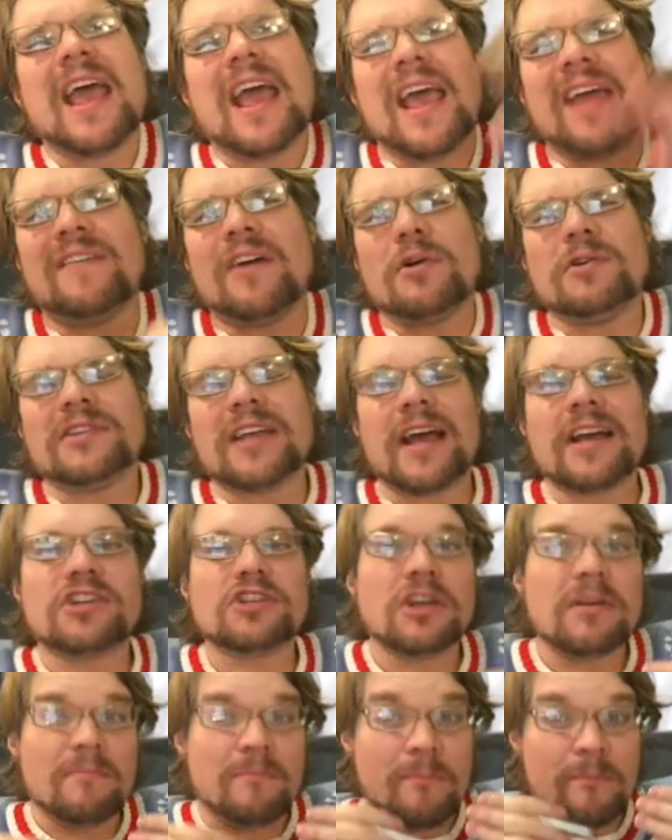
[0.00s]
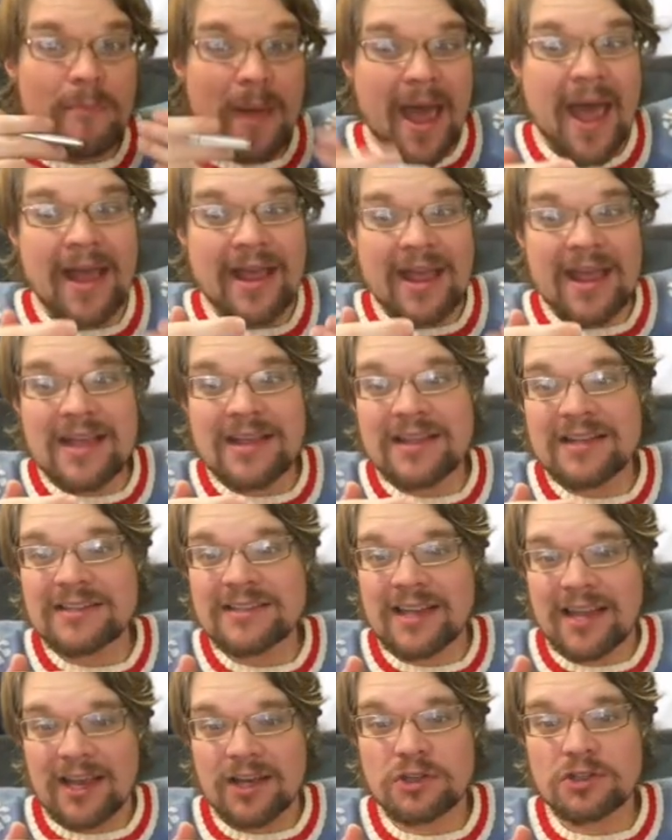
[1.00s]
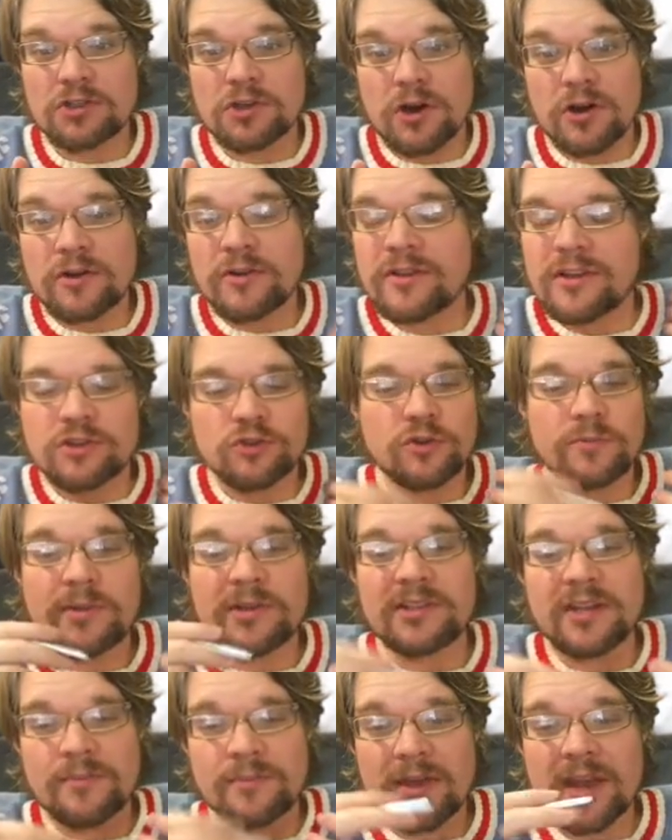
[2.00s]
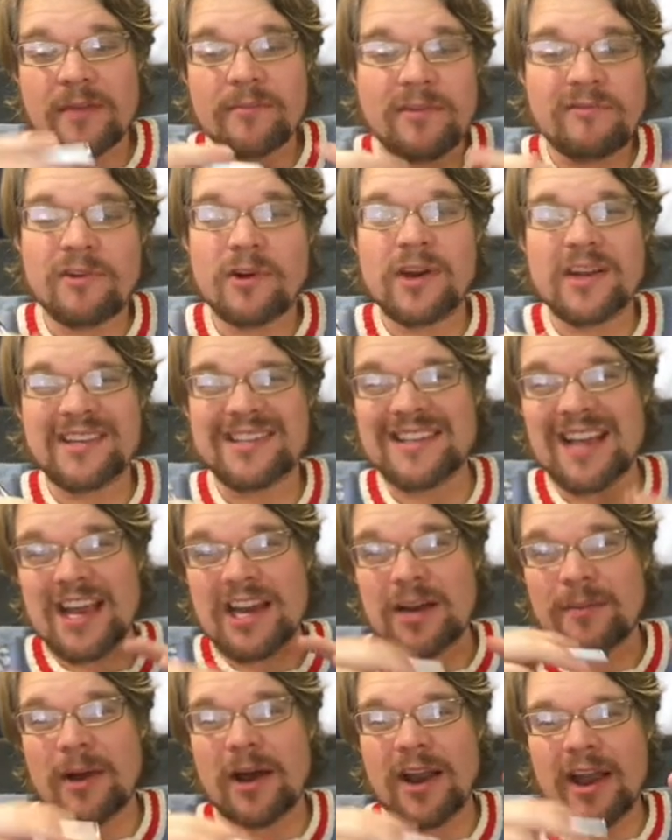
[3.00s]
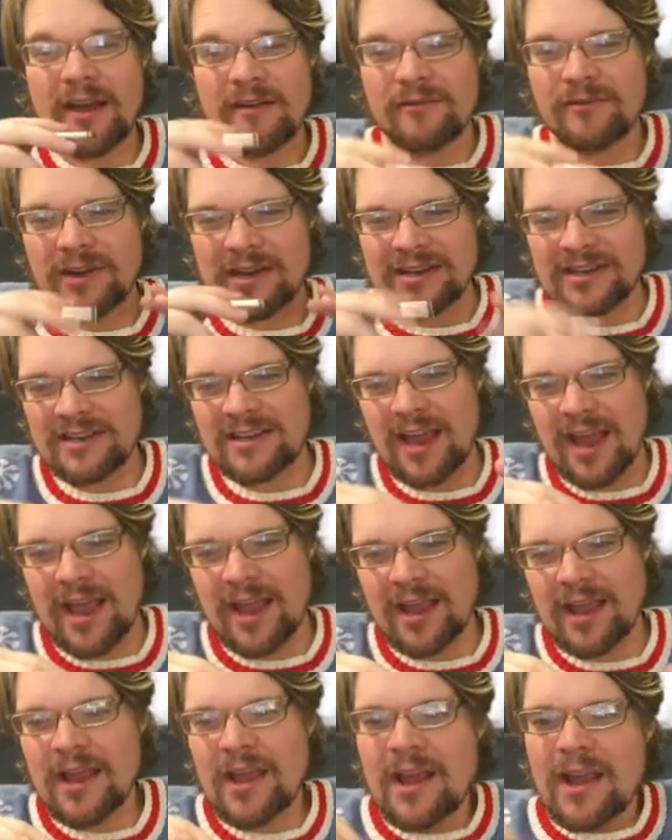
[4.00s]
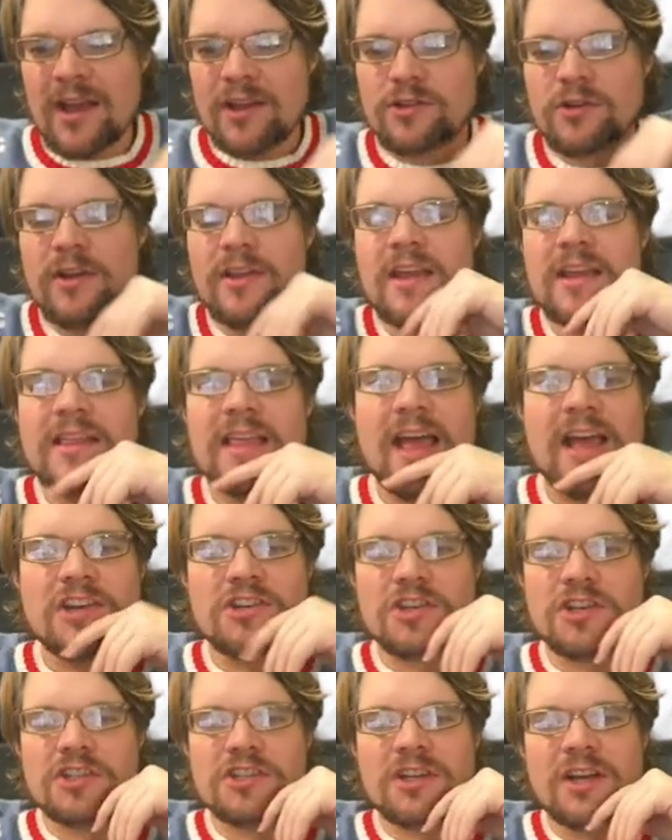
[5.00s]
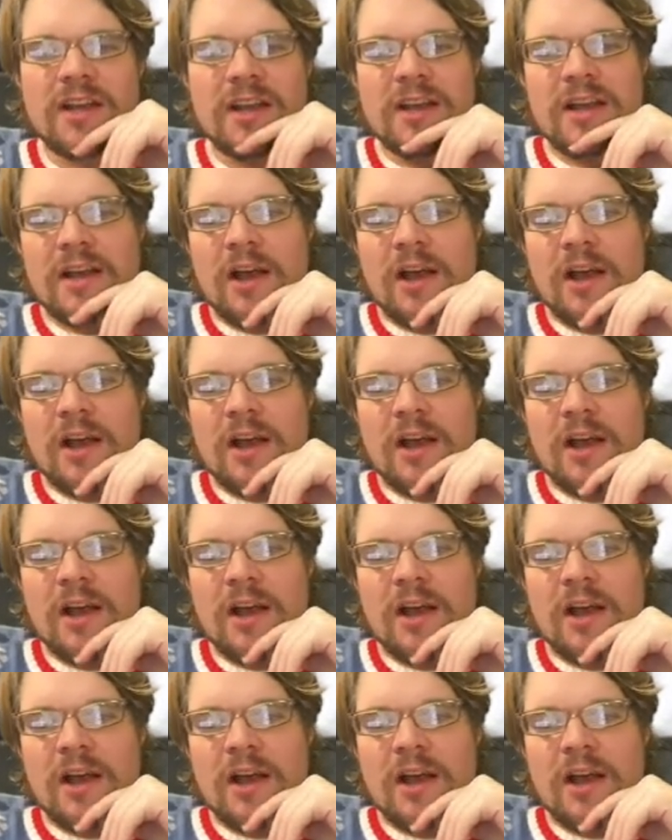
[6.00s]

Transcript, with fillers: if I was actually backing this Kickstarter, this would be something I'd be very excited about every day. So I think that just...